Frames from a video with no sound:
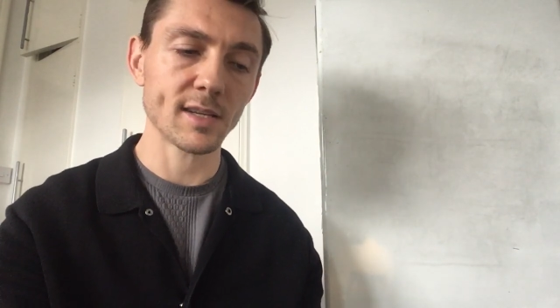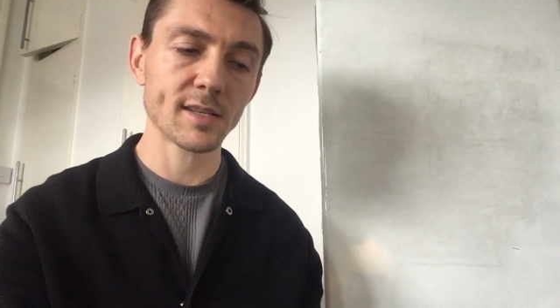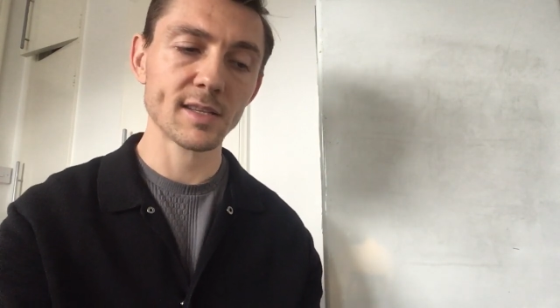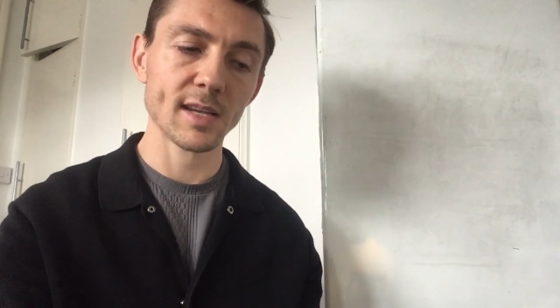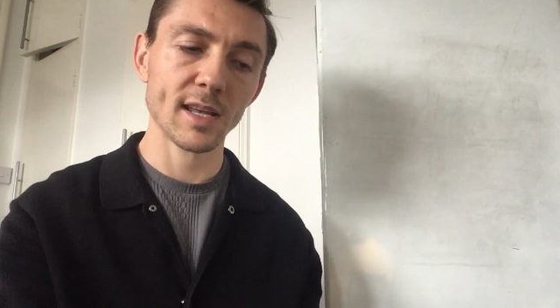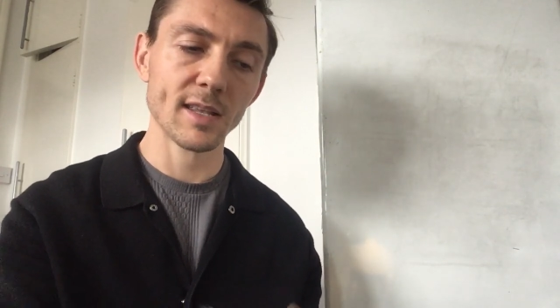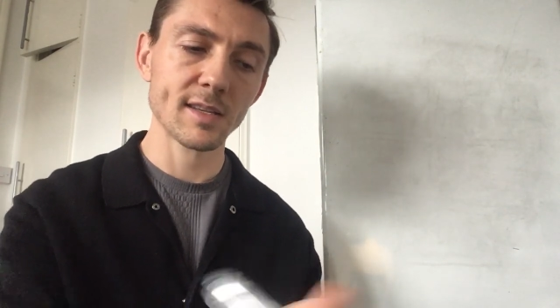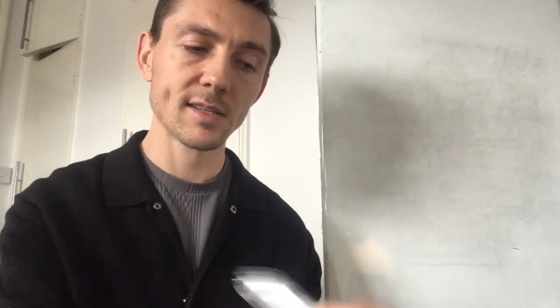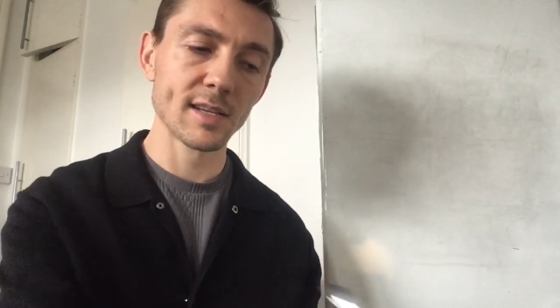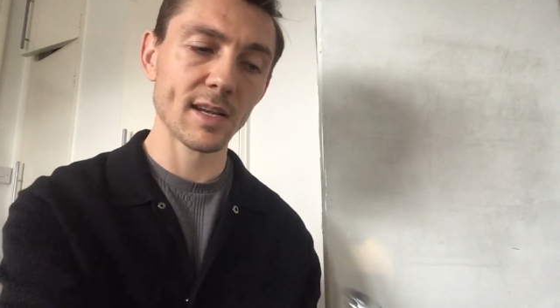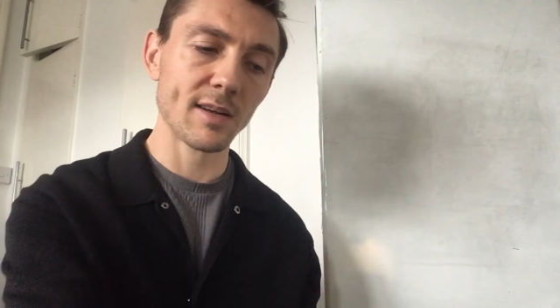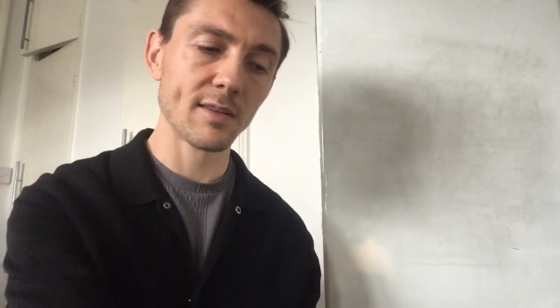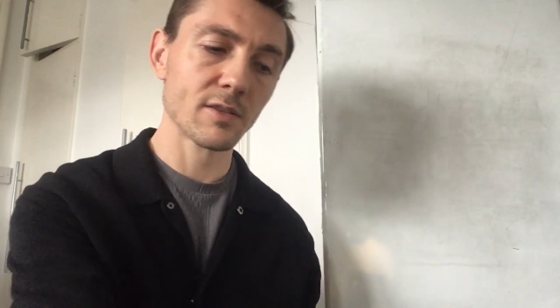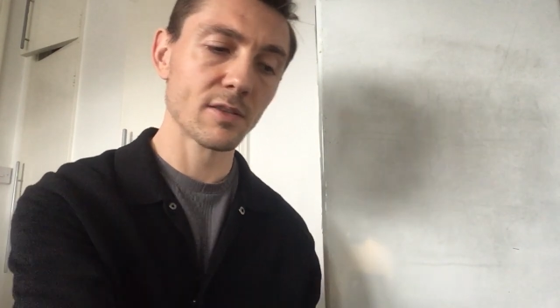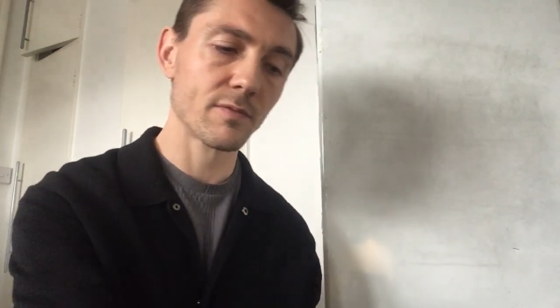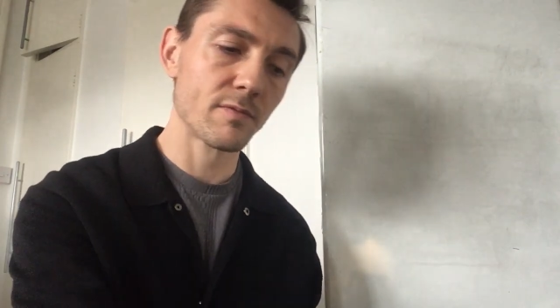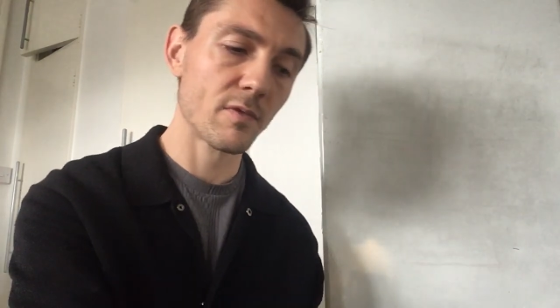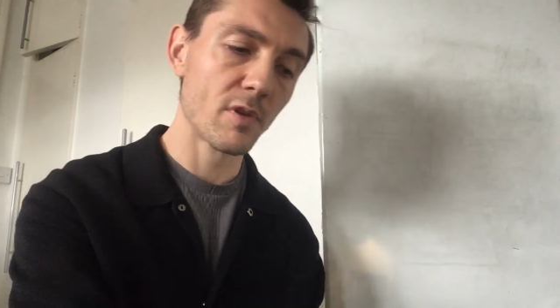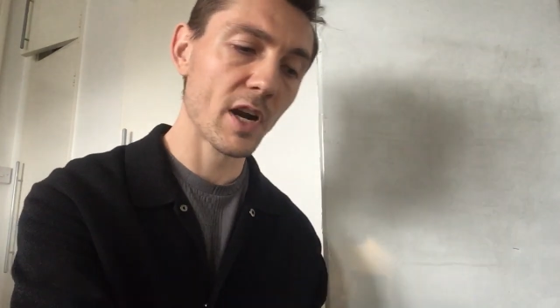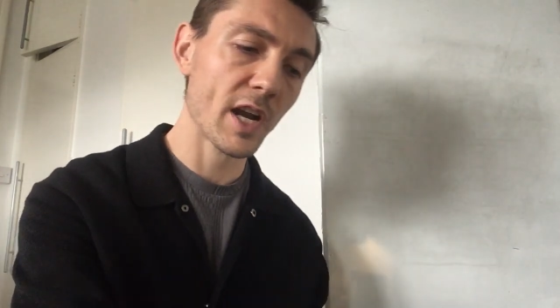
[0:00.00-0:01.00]
Say the sounds
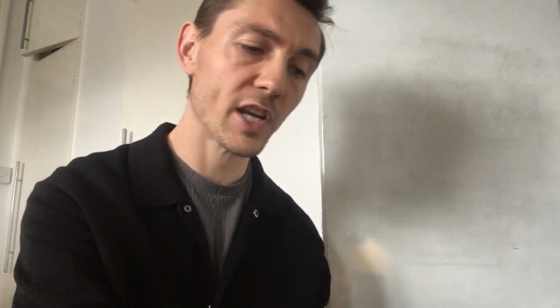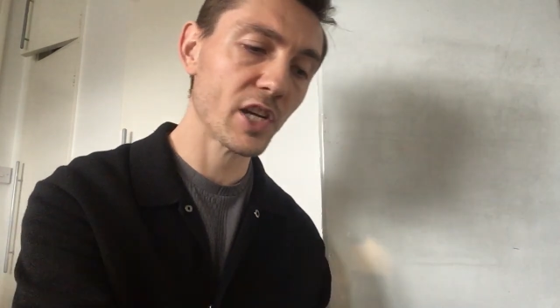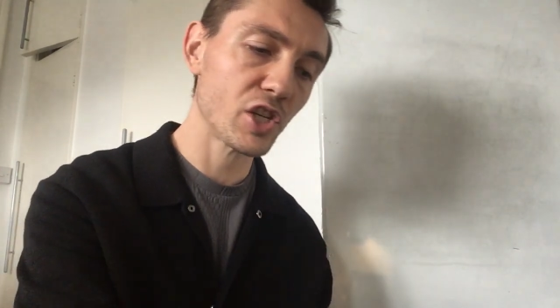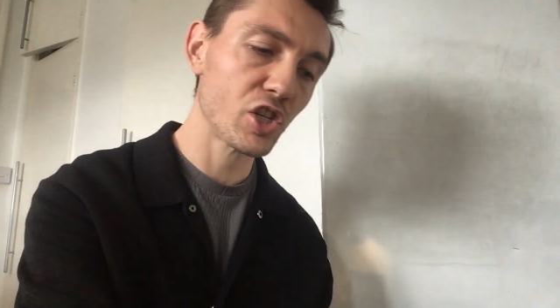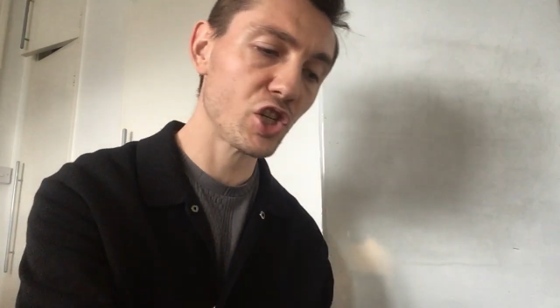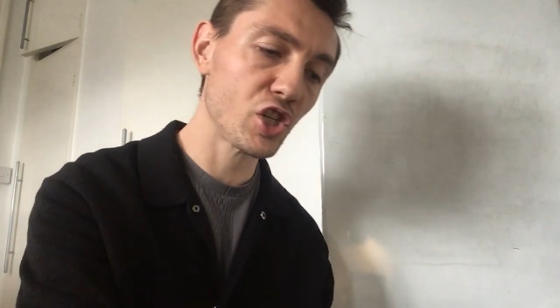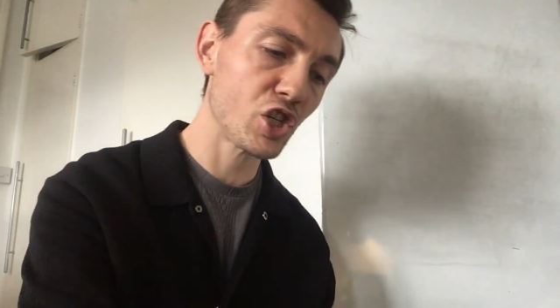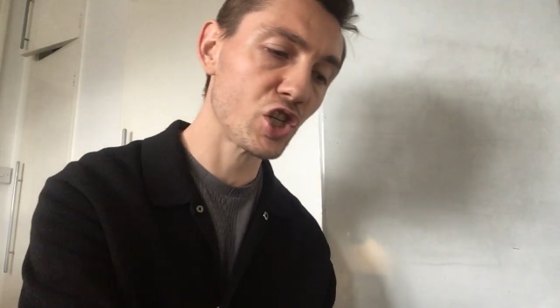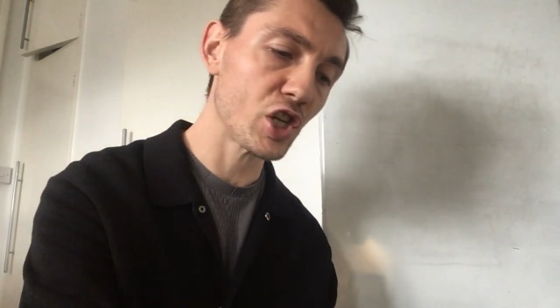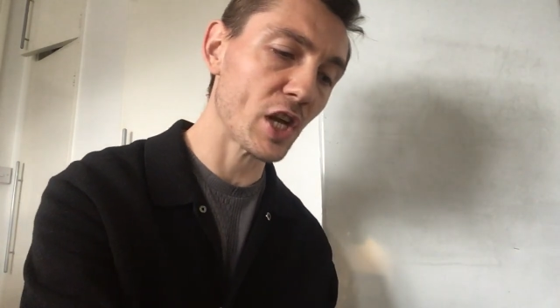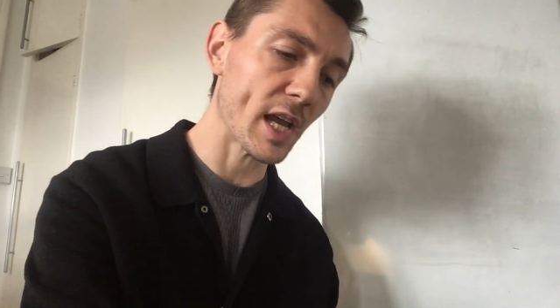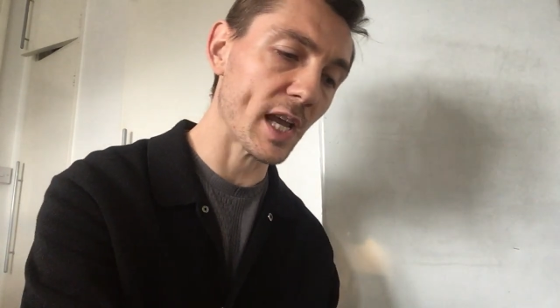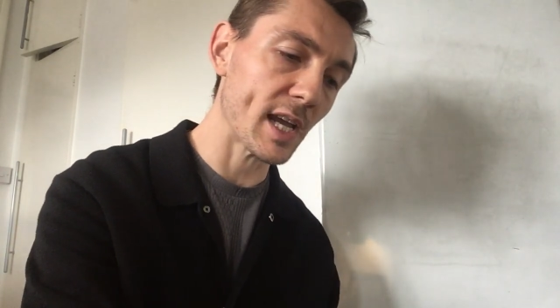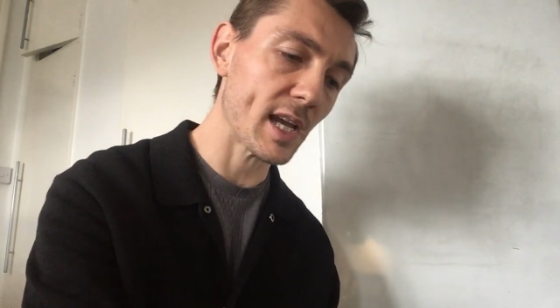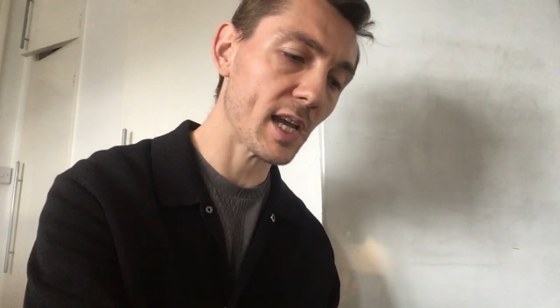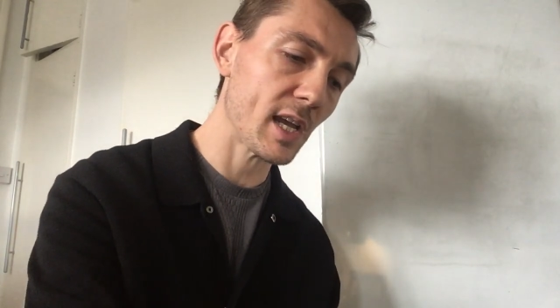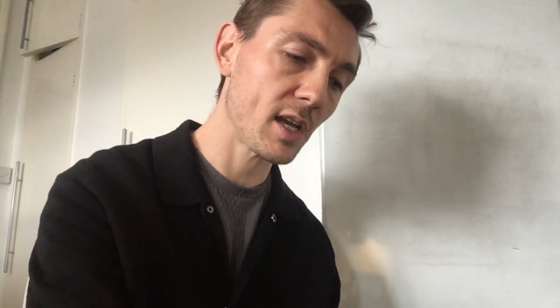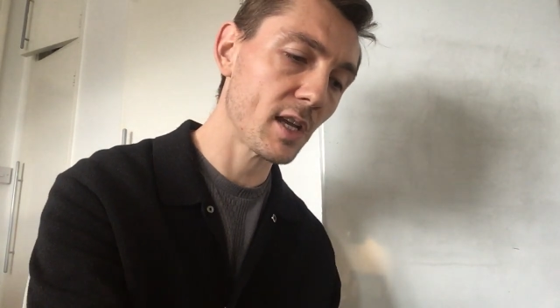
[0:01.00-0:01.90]
and write she.